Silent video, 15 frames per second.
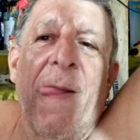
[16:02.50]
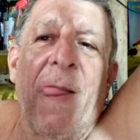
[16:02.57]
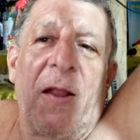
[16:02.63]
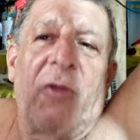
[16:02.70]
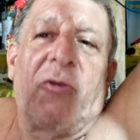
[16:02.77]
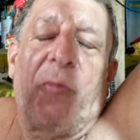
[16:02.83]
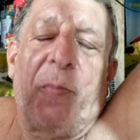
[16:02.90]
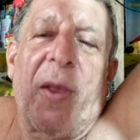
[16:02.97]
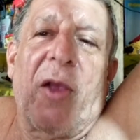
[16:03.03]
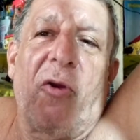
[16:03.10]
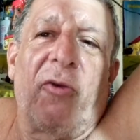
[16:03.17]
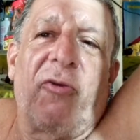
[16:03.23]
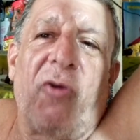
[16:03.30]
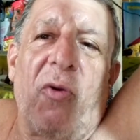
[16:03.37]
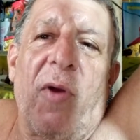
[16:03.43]
it's
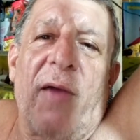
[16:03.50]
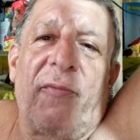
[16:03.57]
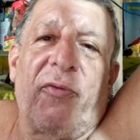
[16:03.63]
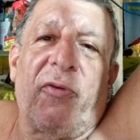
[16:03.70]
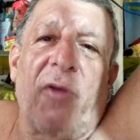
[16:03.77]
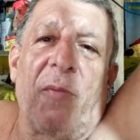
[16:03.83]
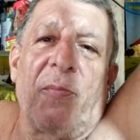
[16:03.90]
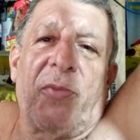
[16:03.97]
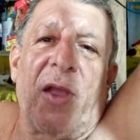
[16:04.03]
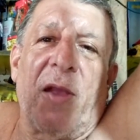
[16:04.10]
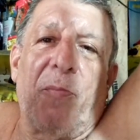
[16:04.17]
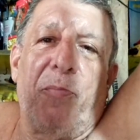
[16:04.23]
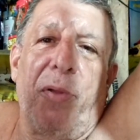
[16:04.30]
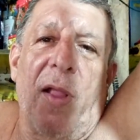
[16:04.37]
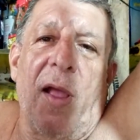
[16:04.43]
because you have
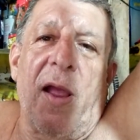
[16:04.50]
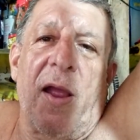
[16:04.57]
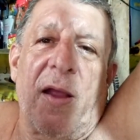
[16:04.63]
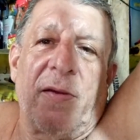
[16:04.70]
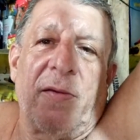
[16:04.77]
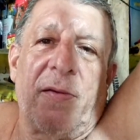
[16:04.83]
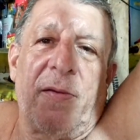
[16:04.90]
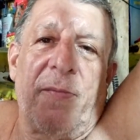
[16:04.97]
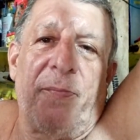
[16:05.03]
something planned.